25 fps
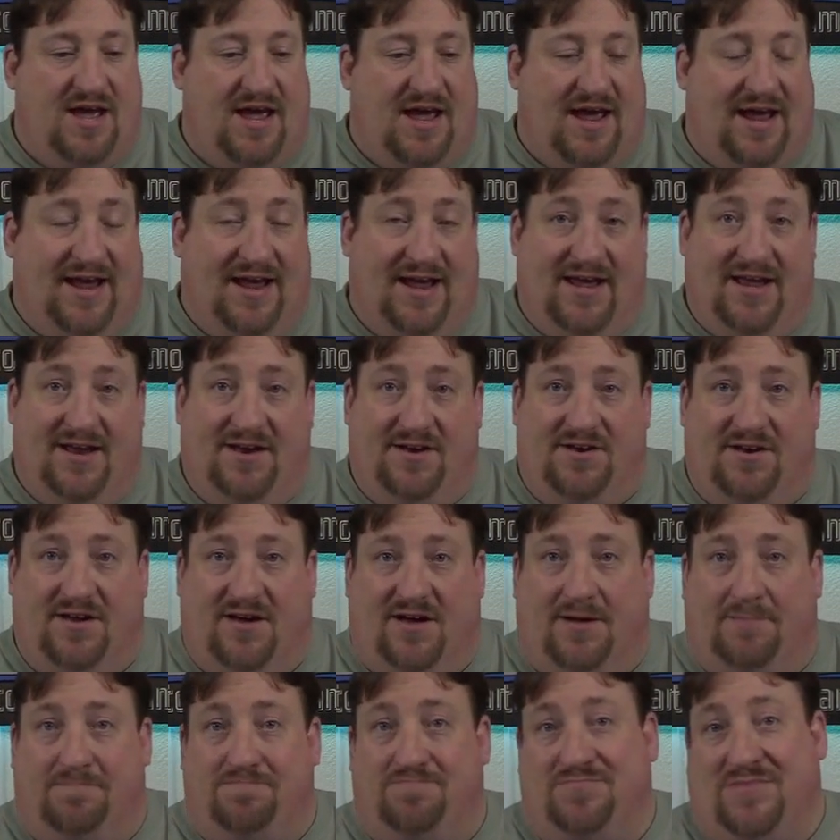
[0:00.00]
And
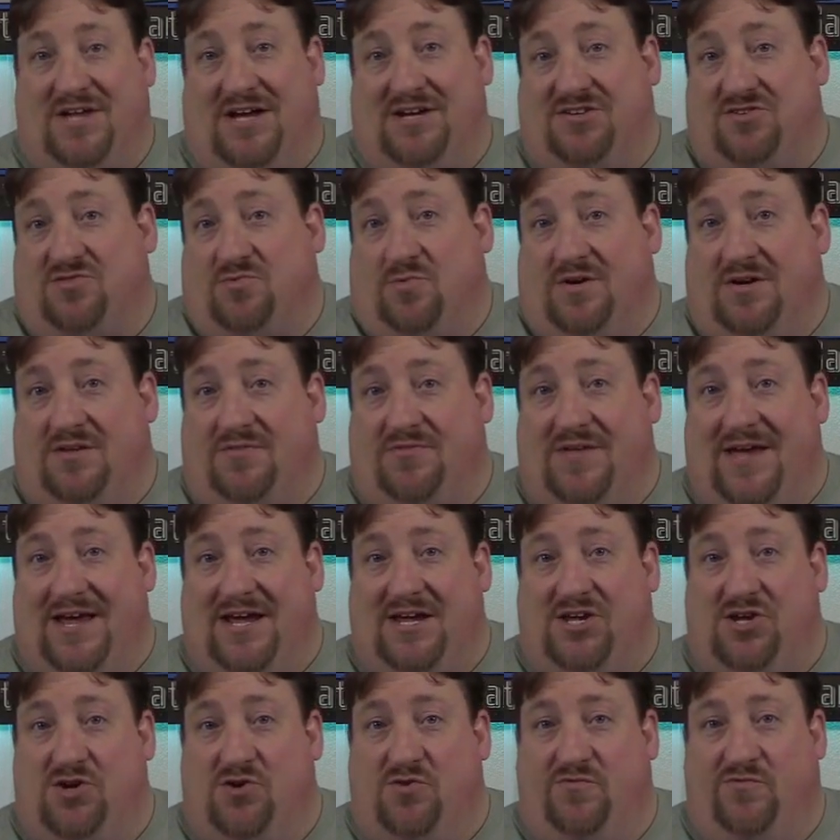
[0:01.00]
uh, I just want to
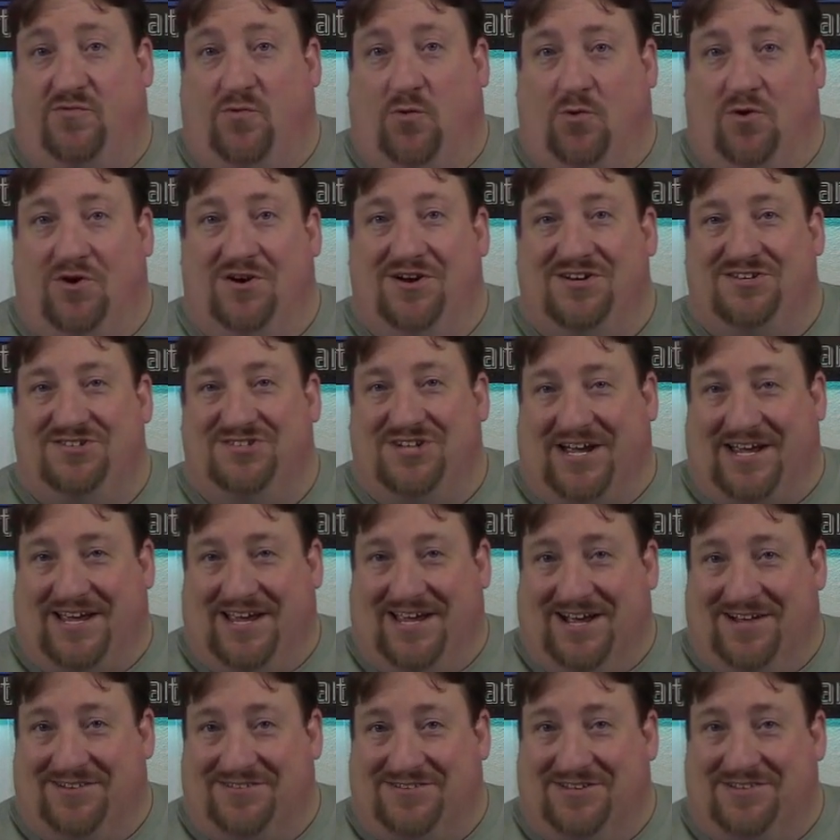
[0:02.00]
thank you for
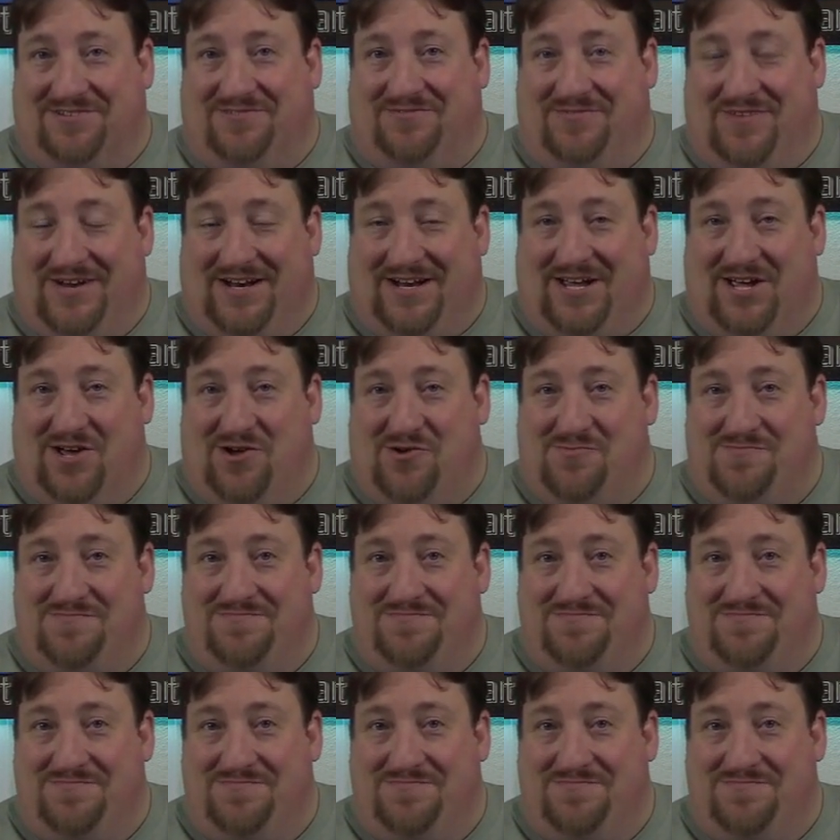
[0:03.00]
checking out this video.